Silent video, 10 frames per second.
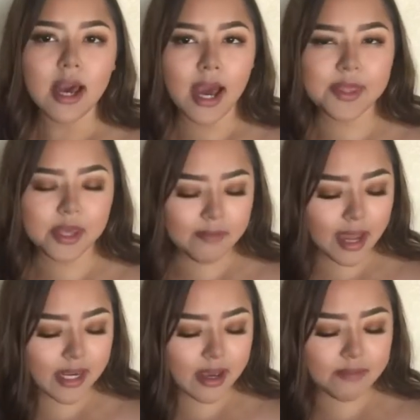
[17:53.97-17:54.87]
I think
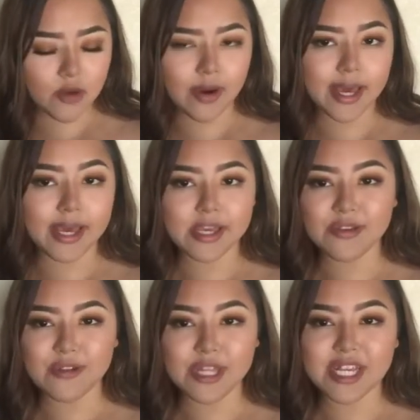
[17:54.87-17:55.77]
Manny MUA
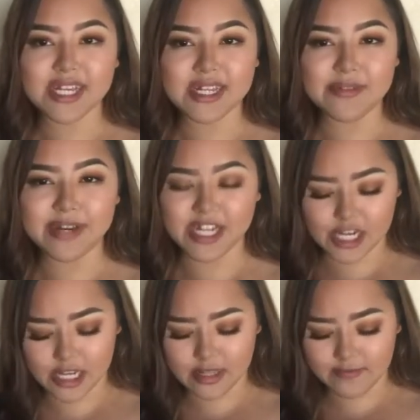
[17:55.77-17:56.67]
used this, which
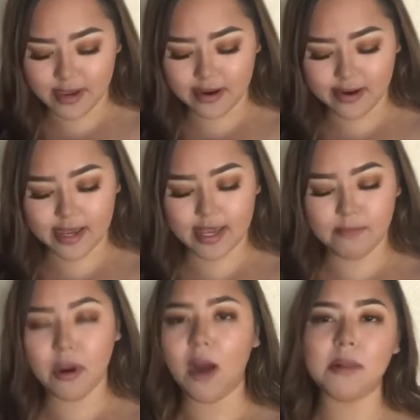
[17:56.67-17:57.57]
he's very
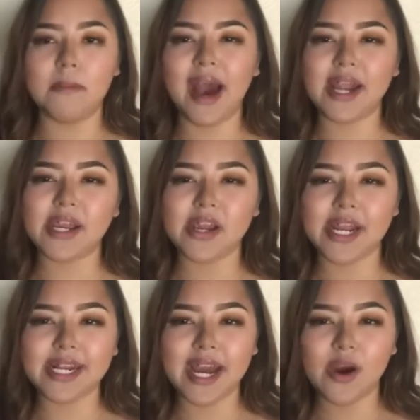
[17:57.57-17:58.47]
problematic
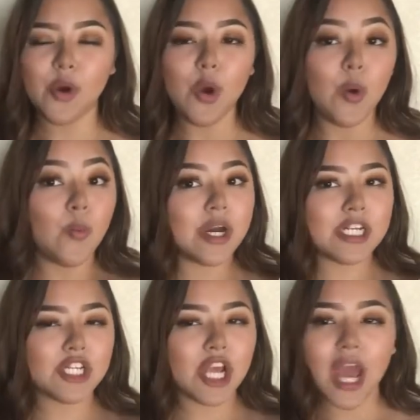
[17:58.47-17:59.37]
right now,
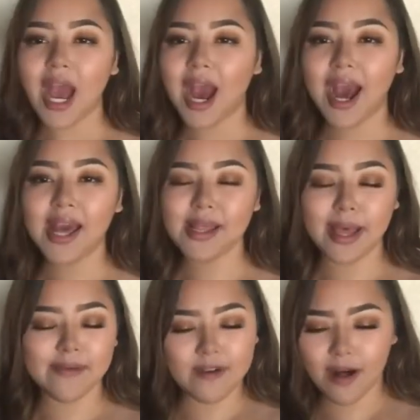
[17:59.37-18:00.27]
which I
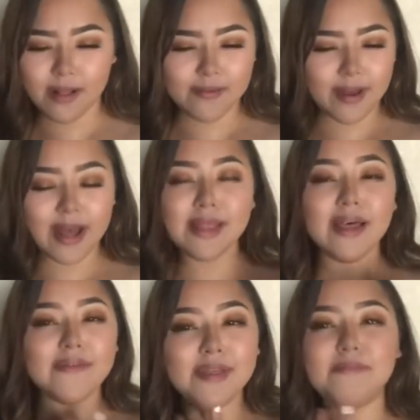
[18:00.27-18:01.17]

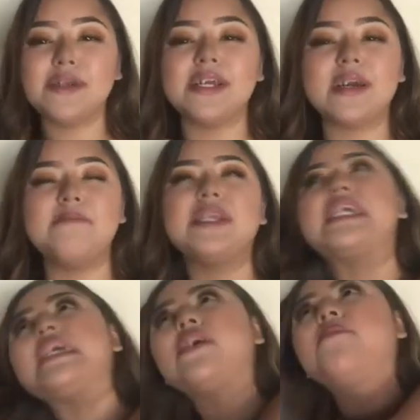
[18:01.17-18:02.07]
love the beauty community.